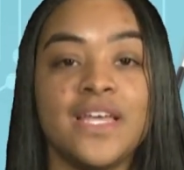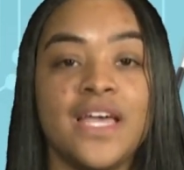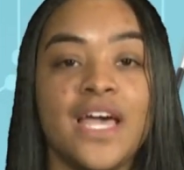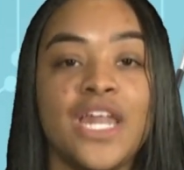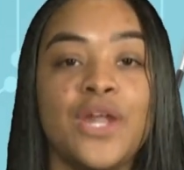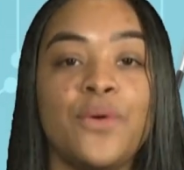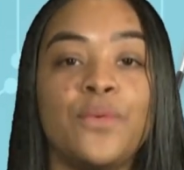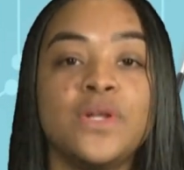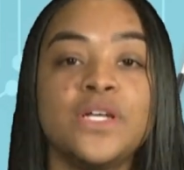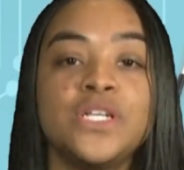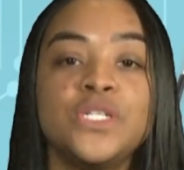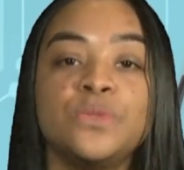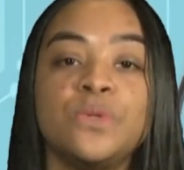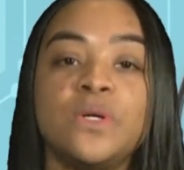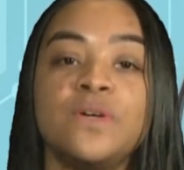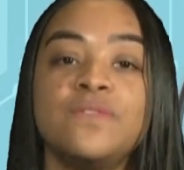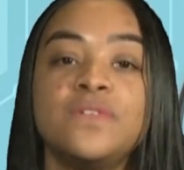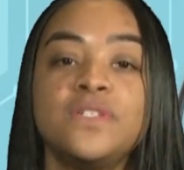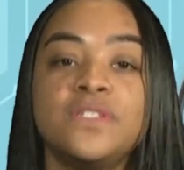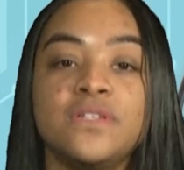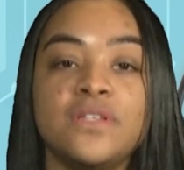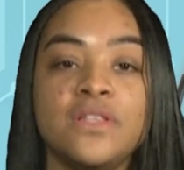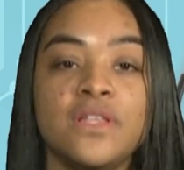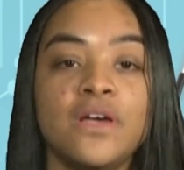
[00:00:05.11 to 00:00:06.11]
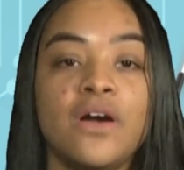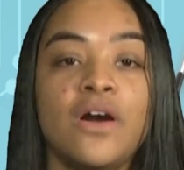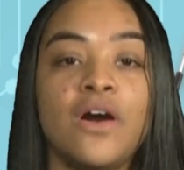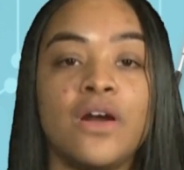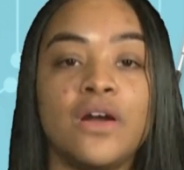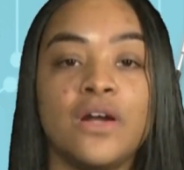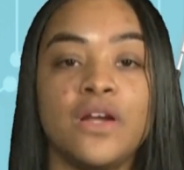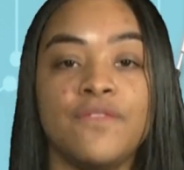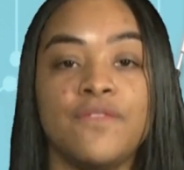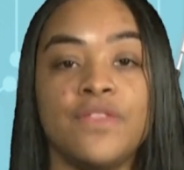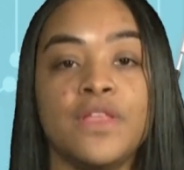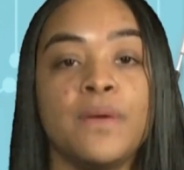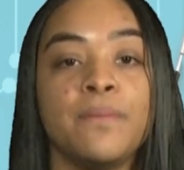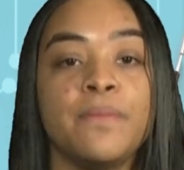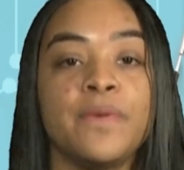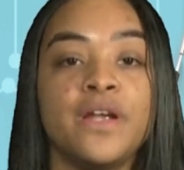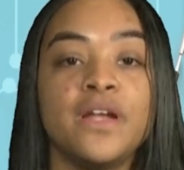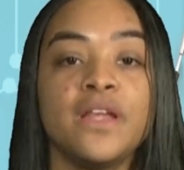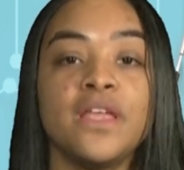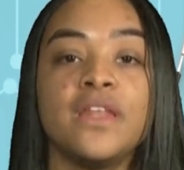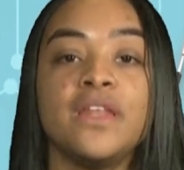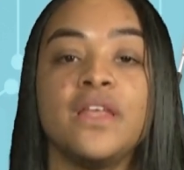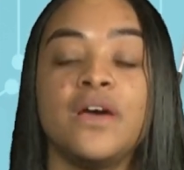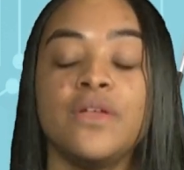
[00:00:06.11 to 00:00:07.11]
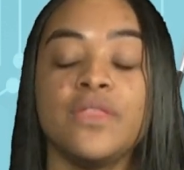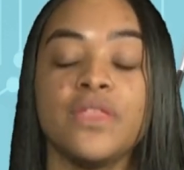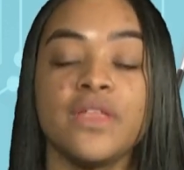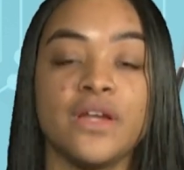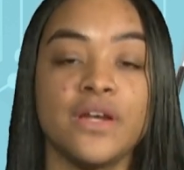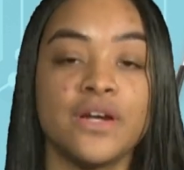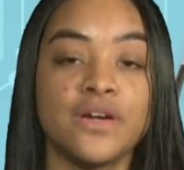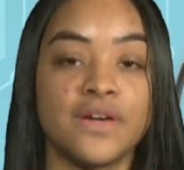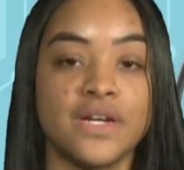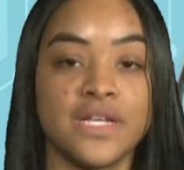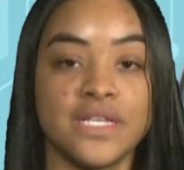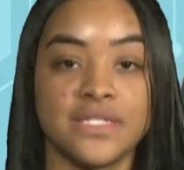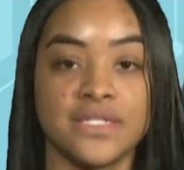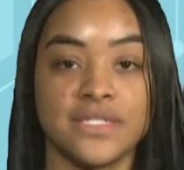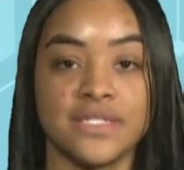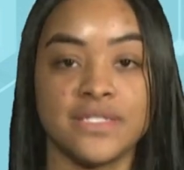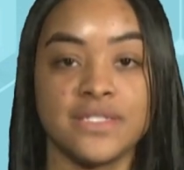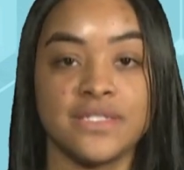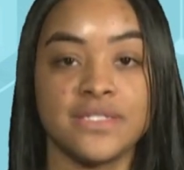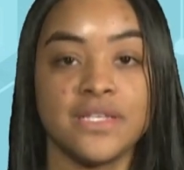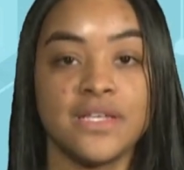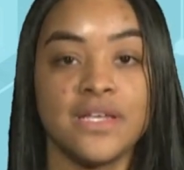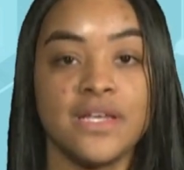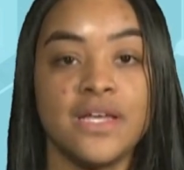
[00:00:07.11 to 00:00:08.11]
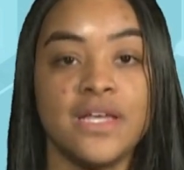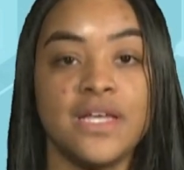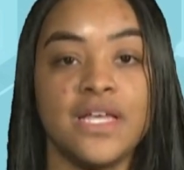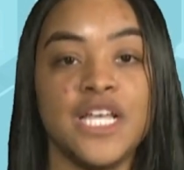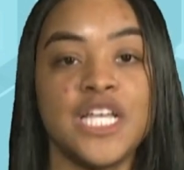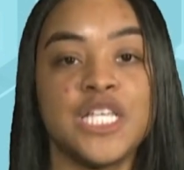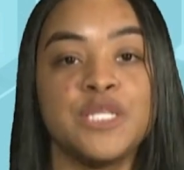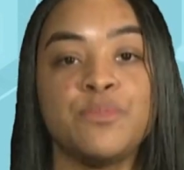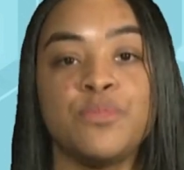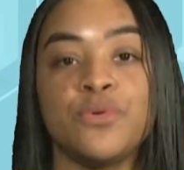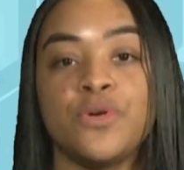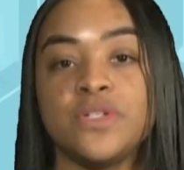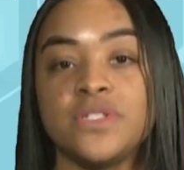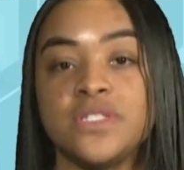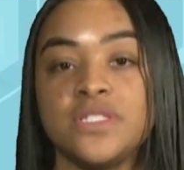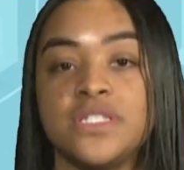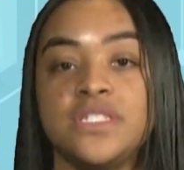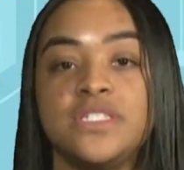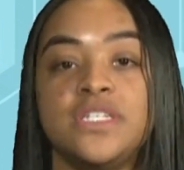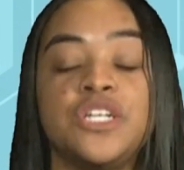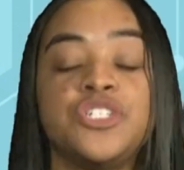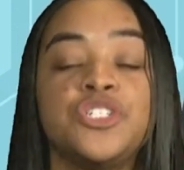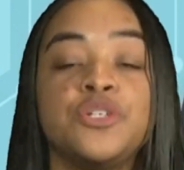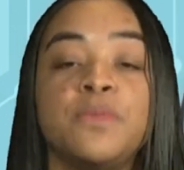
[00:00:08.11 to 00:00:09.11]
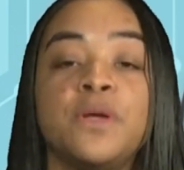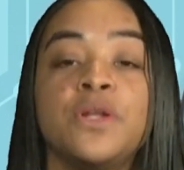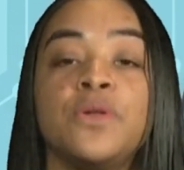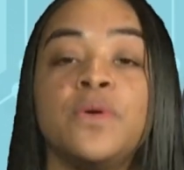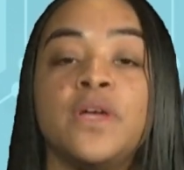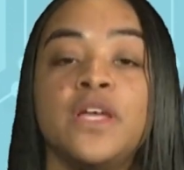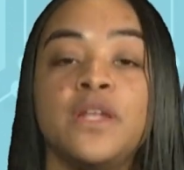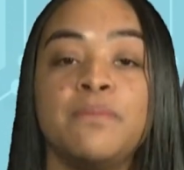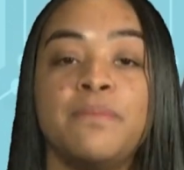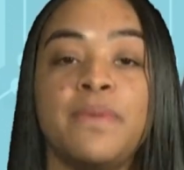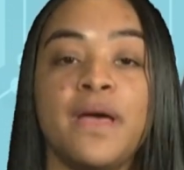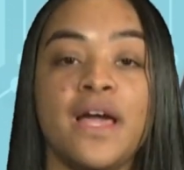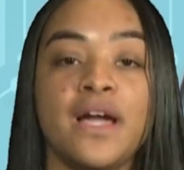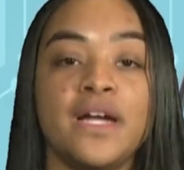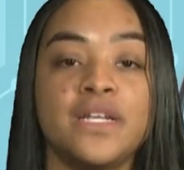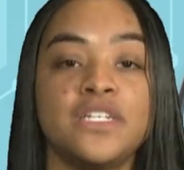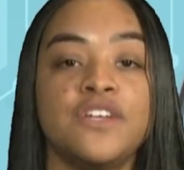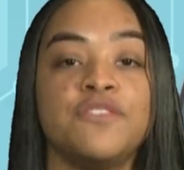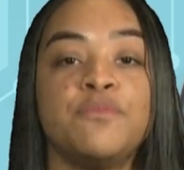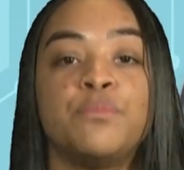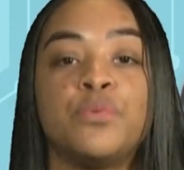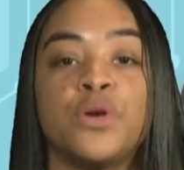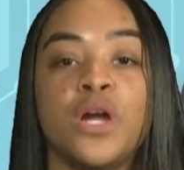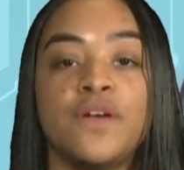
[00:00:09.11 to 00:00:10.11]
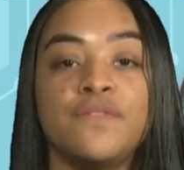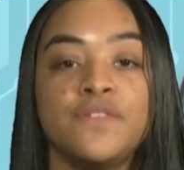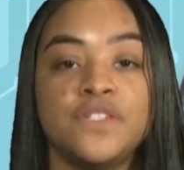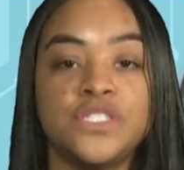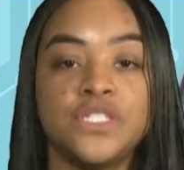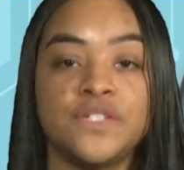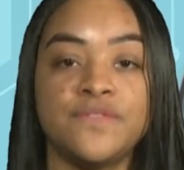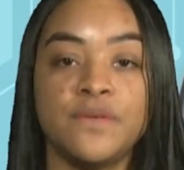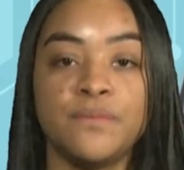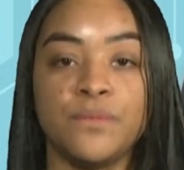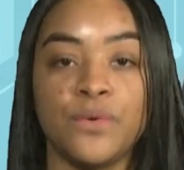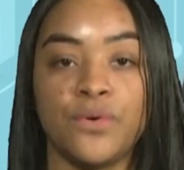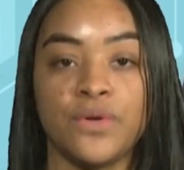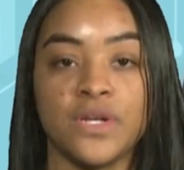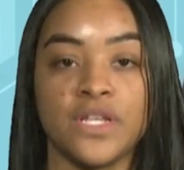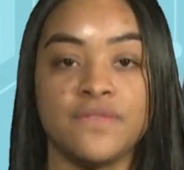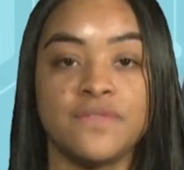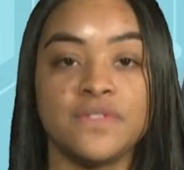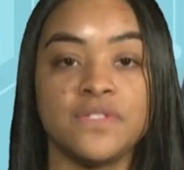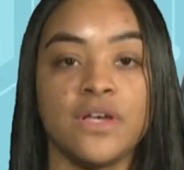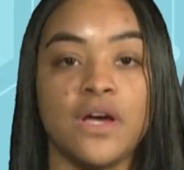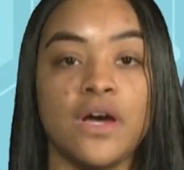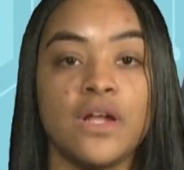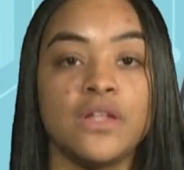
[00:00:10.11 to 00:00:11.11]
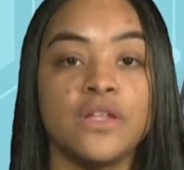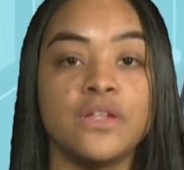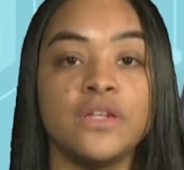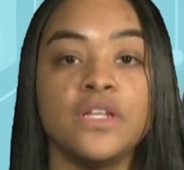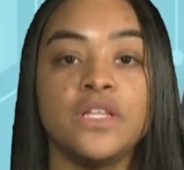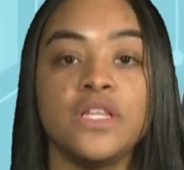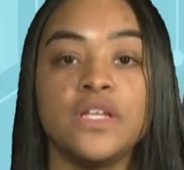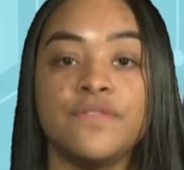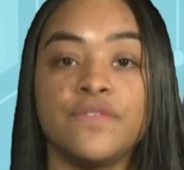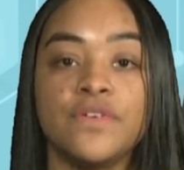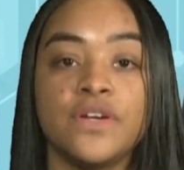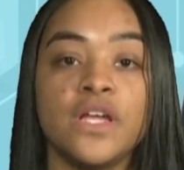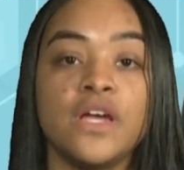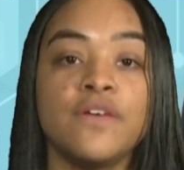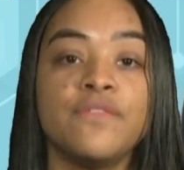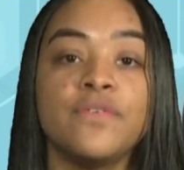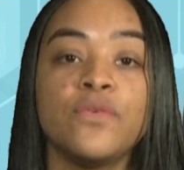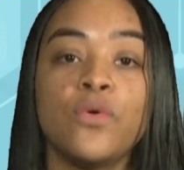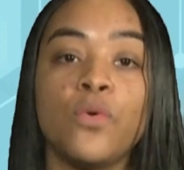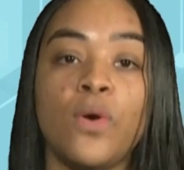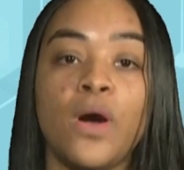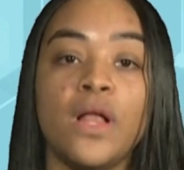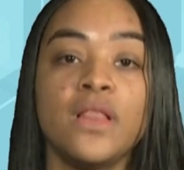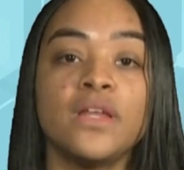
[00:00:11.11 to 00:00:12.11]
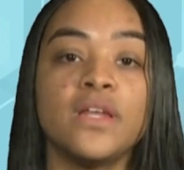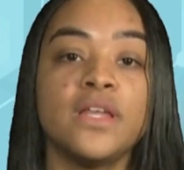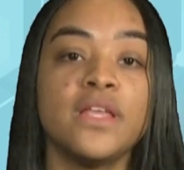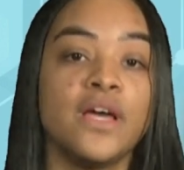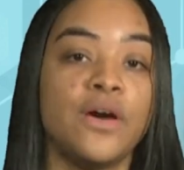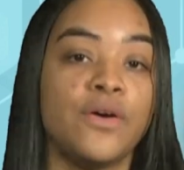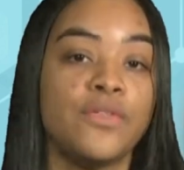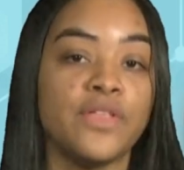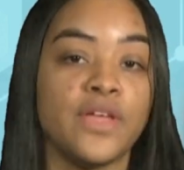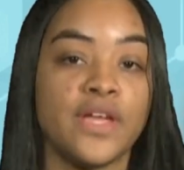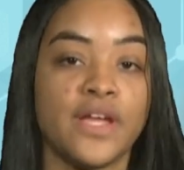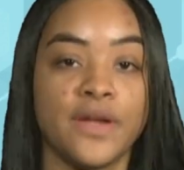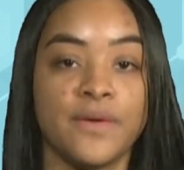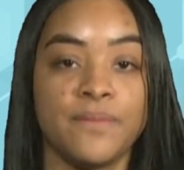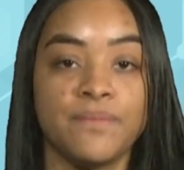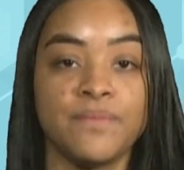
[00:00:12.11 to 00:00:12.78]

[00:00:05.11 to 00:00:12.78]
And I want to delve into the heart of the American healthcare crisis, exposing the detrimental impact of profit-driven motives on the delivery of quality healthcare.